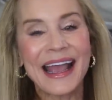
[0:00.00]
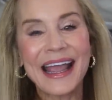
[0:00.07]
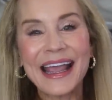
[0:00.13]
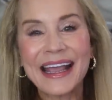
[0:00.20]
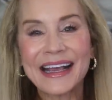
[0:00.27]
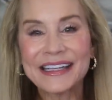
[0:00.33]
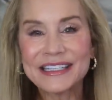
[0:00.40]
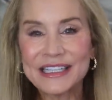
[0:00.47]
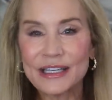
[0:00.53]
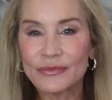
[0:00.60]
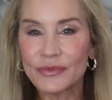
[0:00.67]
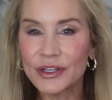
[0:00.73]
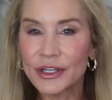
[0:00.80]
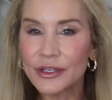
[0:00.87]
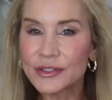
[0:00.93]
And
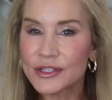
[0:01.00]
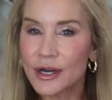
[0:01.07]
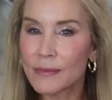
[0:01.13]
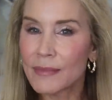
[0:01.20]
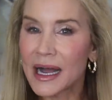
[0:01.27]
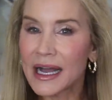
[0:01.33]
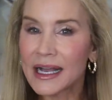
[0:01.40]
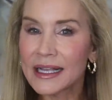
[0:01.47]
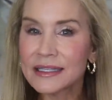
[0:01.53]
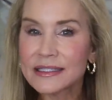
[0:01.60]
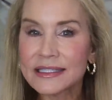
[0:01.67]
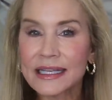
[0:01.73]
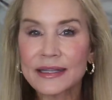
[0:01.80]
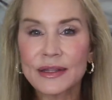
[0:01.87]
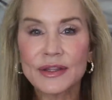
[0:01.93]
if we use our
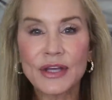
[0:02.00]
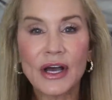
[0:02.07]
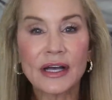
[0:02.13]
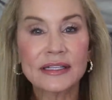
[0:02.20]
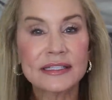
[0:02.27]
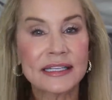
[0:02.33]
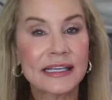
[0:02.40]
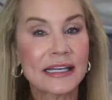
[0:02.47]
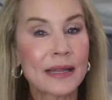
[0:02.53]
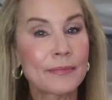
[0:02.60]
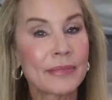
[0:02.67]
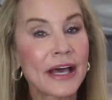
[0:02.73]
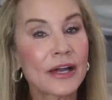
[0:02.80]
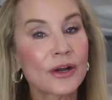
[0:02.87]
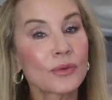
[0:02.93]
minds and thoughts in a
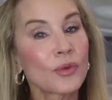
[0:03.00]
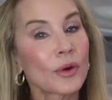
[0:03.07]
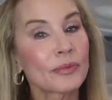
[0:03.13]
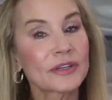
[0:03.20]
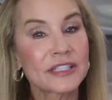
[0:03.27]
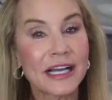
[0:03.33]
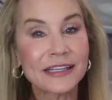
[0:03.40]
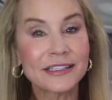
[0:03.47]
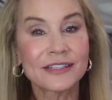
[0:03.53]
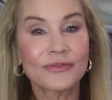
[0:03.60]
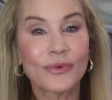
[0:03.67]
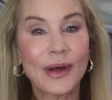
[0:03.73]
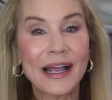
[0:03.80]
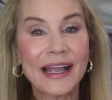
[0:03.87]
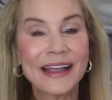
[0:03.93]
better, more
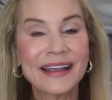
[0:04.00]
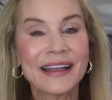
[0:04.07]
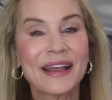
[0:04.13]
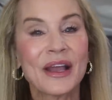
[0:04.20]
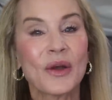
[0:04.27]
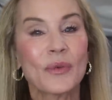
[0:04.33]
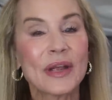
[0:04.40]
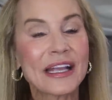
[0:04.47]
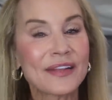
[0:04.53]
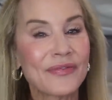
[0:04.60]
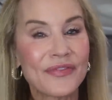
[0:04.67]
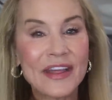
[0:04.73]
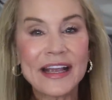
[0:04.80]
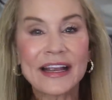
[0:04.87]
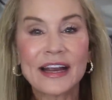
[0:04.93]
productive way, we
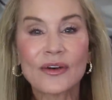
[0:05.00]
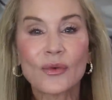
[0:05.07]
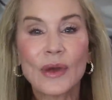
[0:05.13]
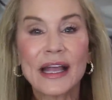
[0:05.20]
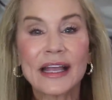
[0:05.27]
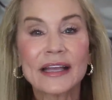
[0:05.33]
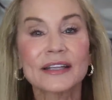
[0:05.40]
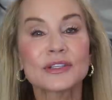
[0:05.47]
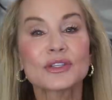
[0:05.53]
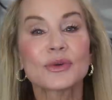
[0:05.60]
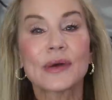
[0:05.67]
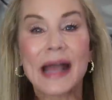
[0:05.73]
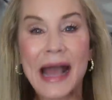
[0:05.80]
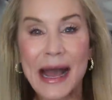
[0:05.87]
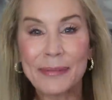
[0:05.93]
can think our way
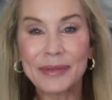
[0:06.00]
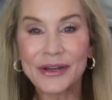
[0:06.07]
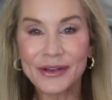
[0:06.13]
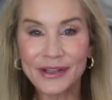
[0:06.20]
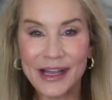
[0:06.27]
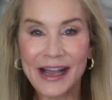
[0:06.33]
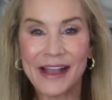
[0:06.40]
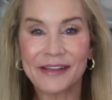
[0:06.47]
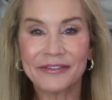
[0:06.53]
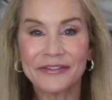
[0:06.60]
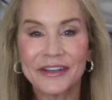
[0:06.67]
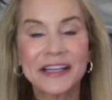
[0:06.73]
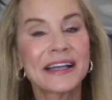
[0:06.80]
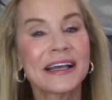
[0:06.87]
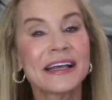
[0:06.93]
to a happier life.